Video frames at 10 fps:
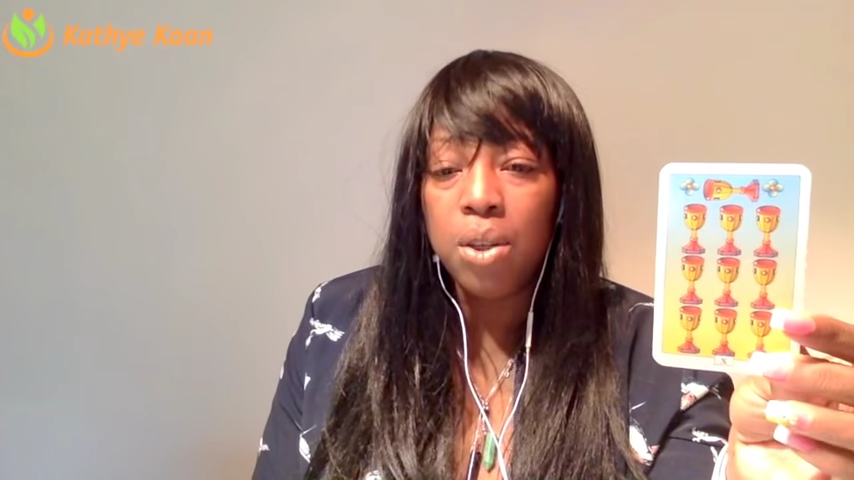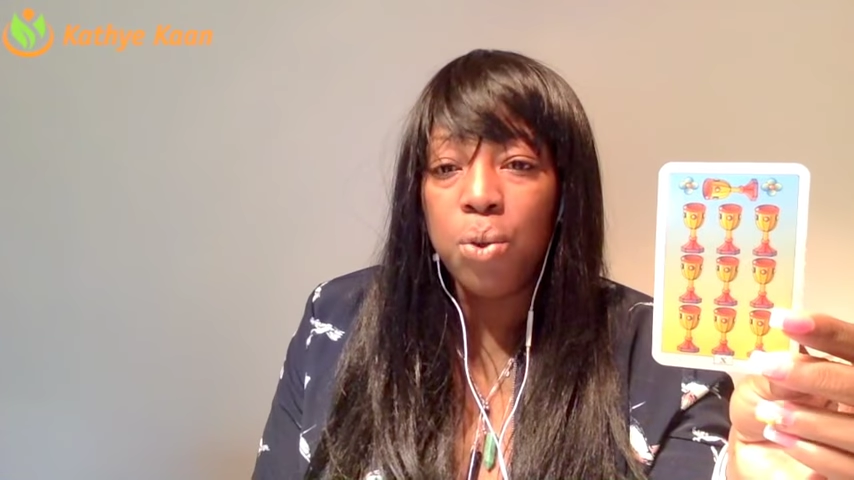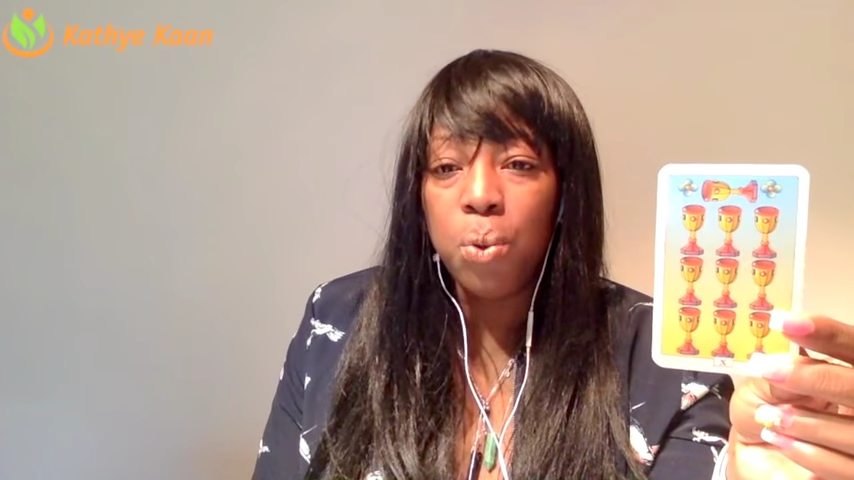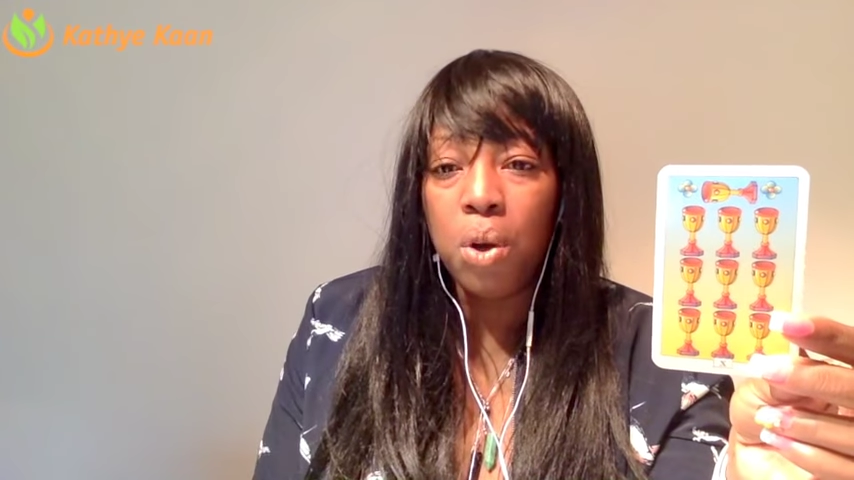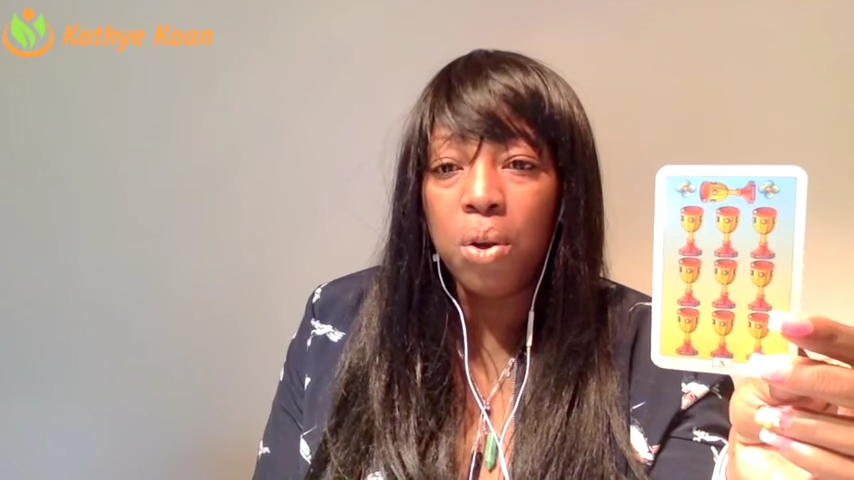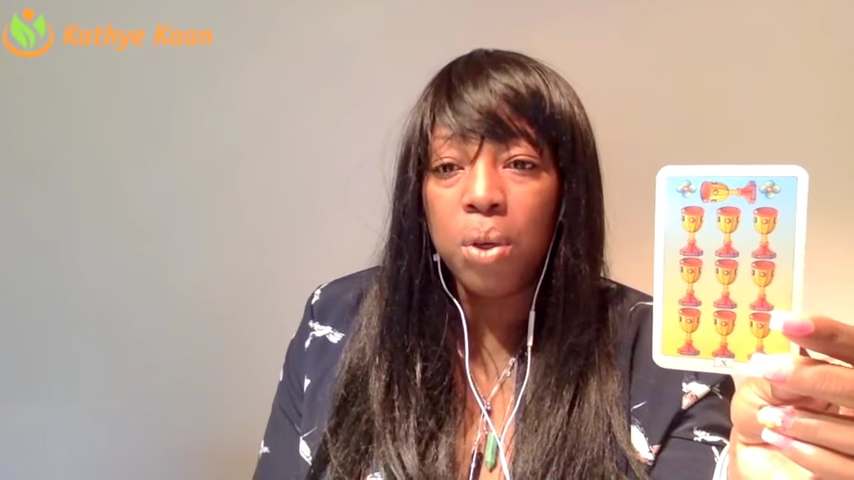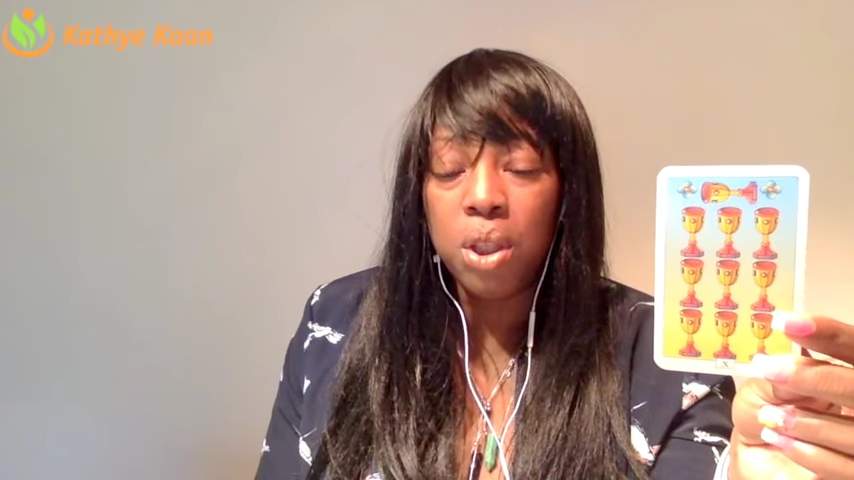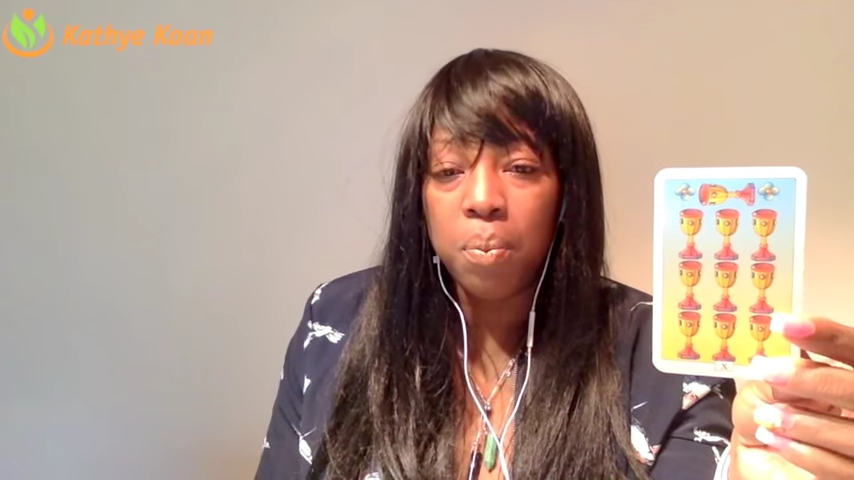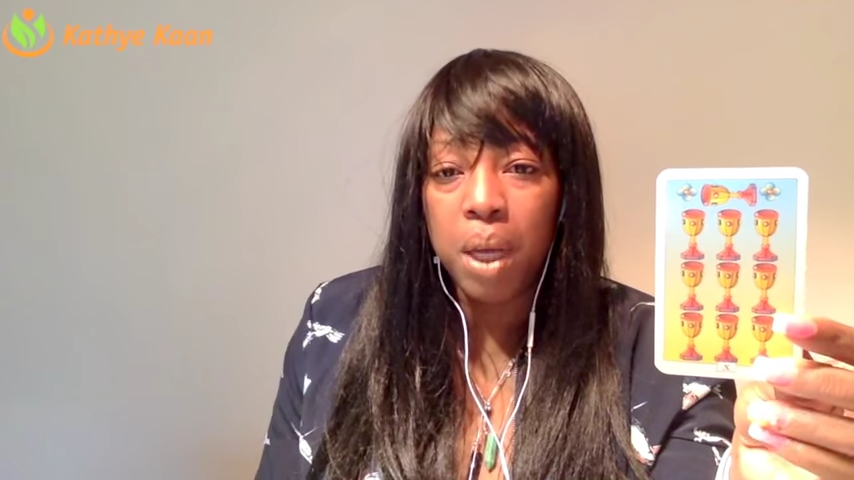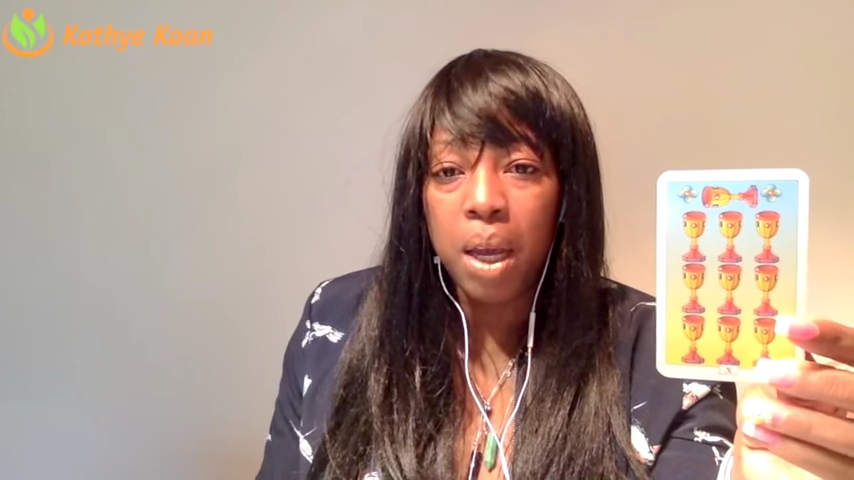you are going
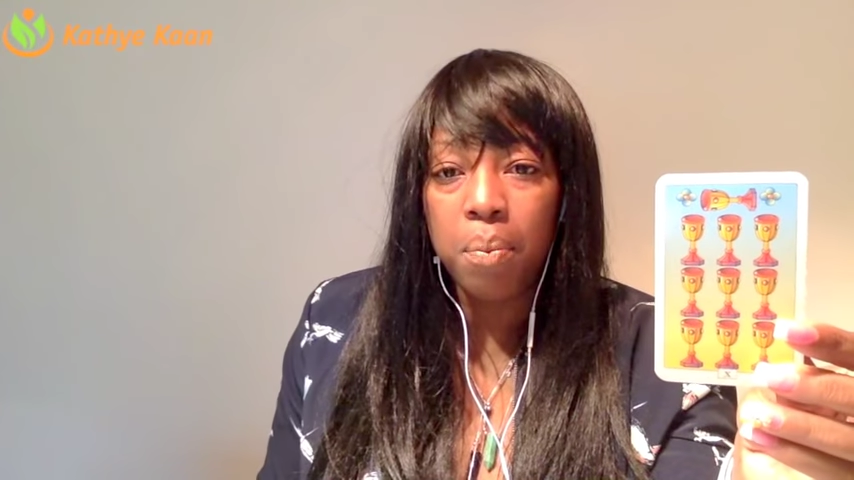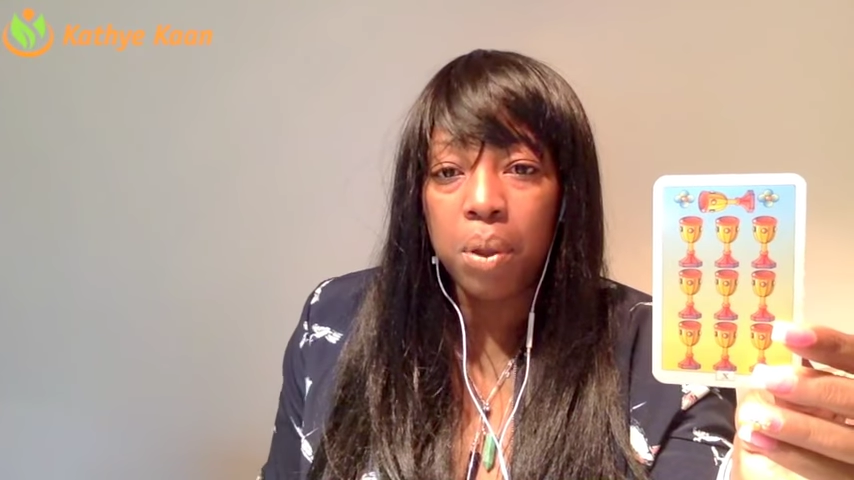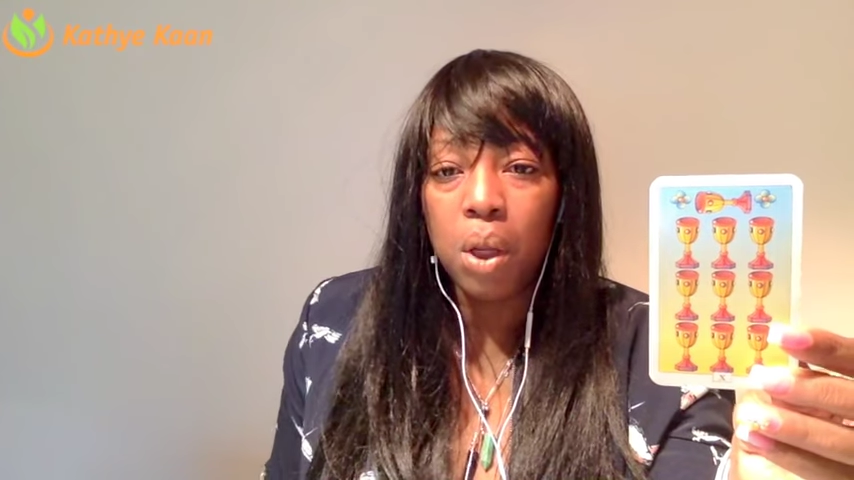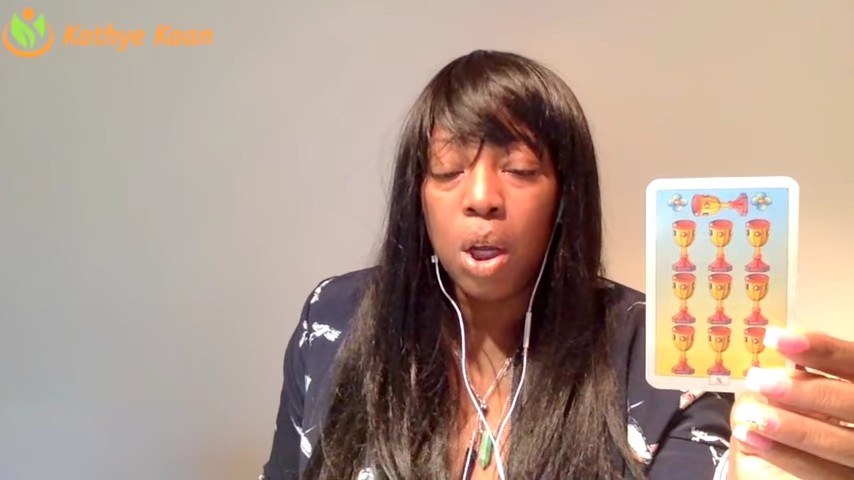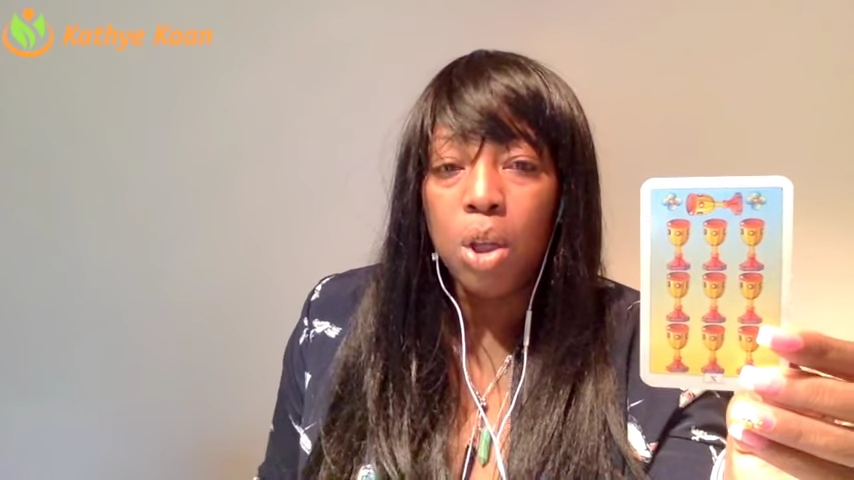to be able